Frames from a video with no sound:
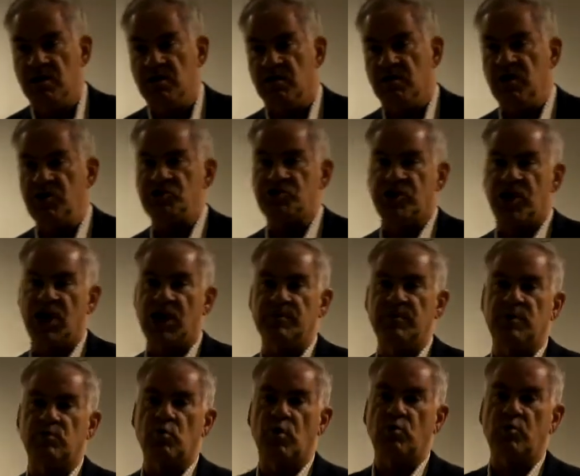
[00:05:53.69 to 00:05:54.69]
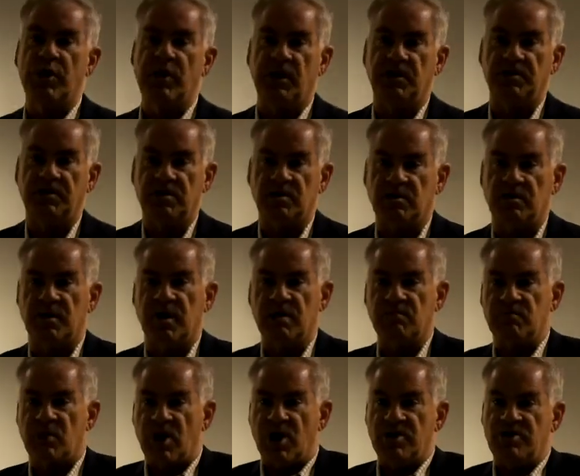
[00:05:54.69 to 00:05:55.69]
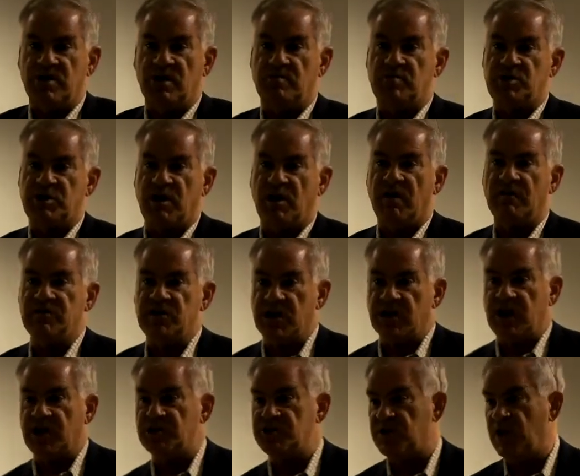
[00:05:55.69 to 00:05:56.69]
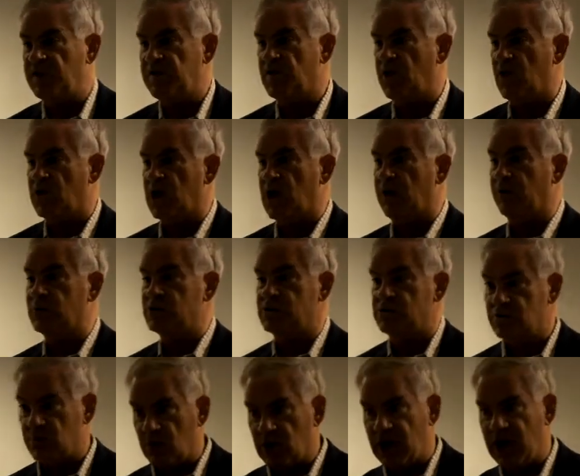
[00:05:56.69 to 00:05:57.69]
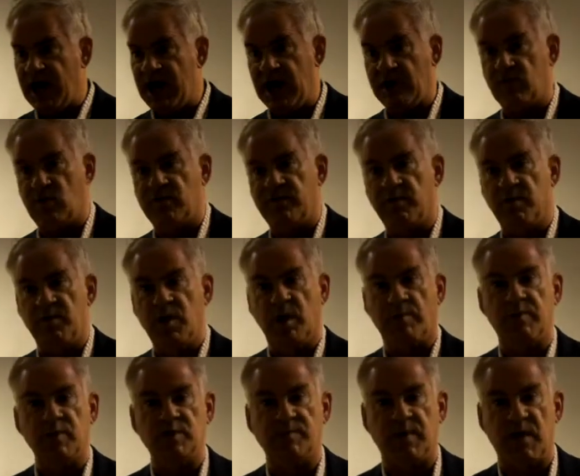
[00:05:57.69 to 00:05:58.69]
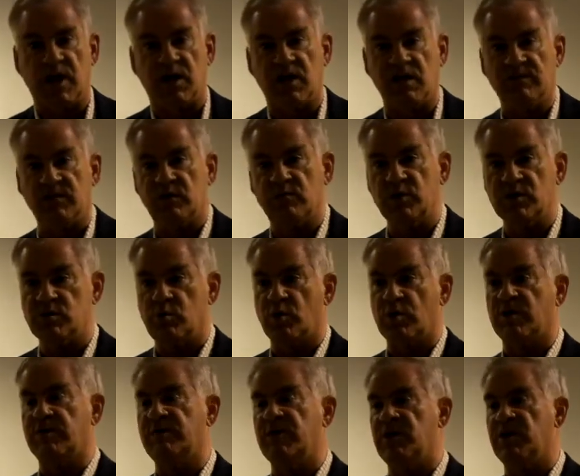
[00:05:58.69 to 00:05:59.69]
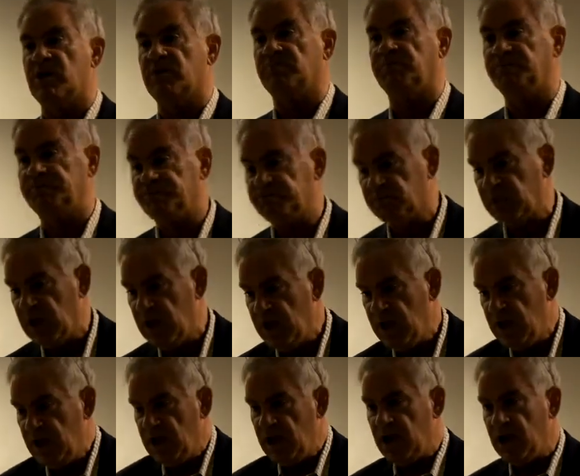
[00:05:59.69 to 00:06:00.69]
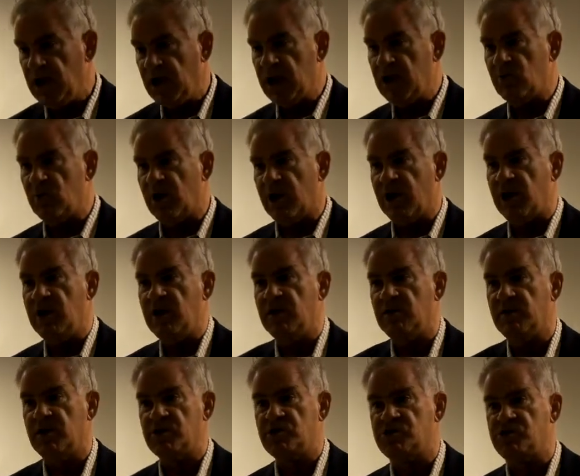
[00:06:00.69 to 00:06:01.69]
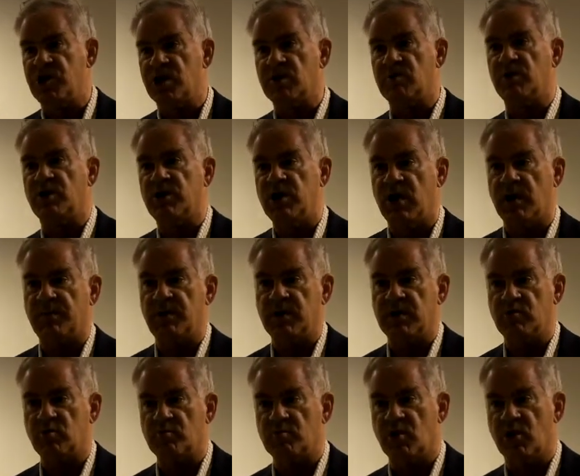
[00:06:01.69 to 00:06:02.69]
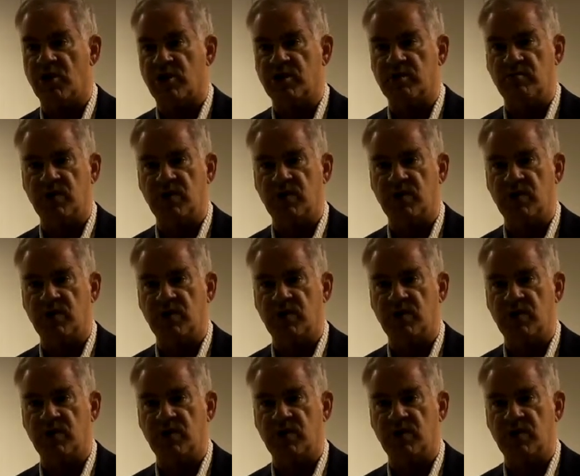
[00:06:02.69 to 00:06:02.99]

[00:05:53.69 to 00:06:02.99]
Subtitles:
these gentlemen were willing to unburden themselves. I guess they thought I was reliable from their perspective and was one of them. Anyway, this gentleman happened to remark to